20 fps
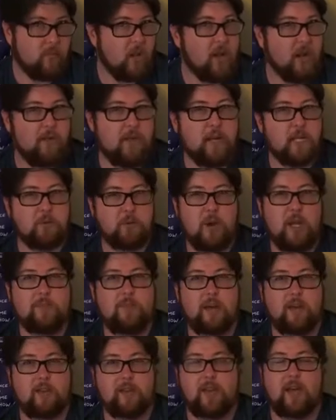I think it's way
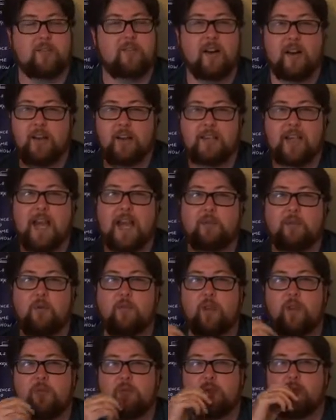better than that fucking tank
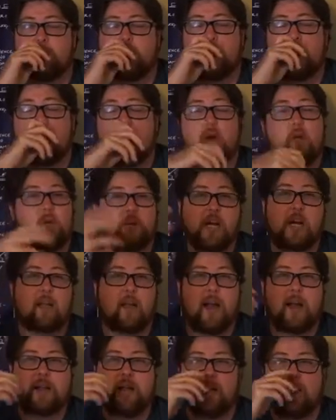movie, Fury, which I
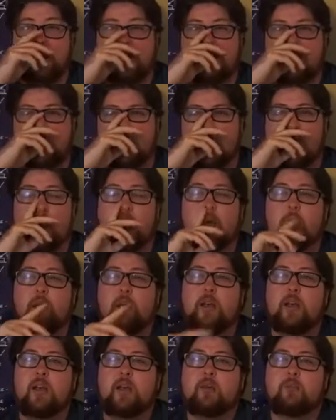liked. I liked Fury.
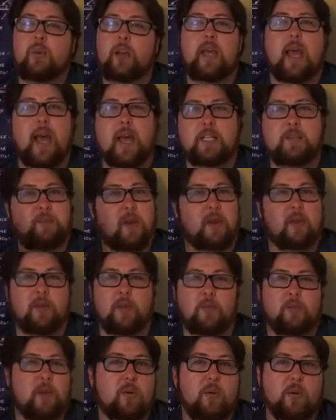But yeah, it's better
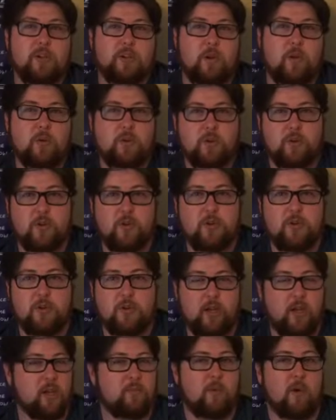than We Were
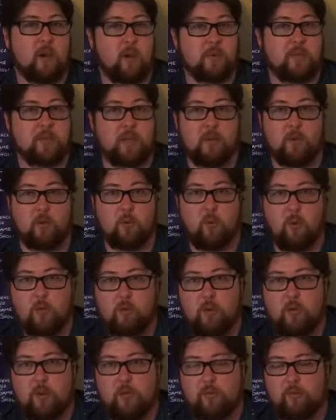Soldiers, Mel Gibson's other
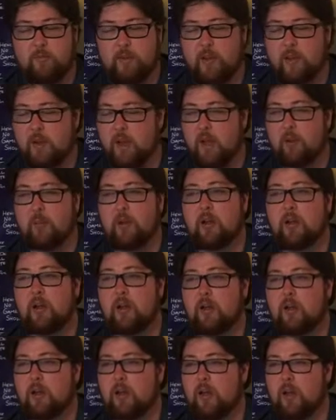war movie from Vietnam.
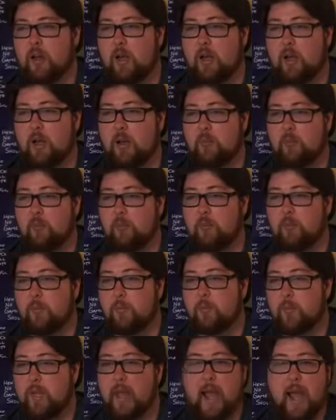
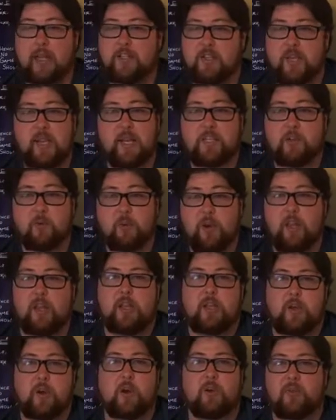It's a
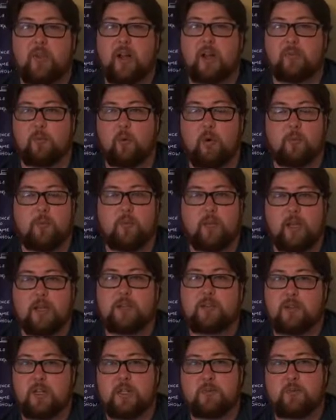really good fucking war movie.
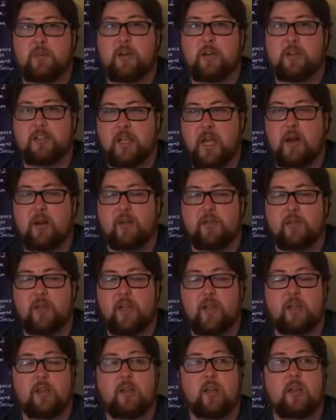It's pretty solid
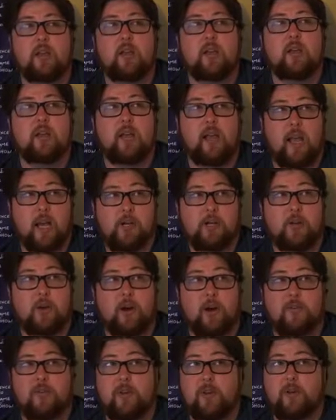flick. Andrew
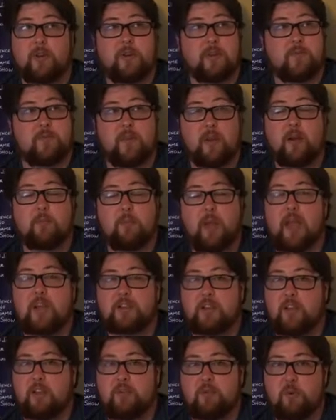Garfield is
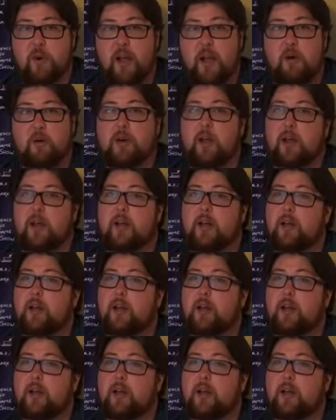amazing throughout.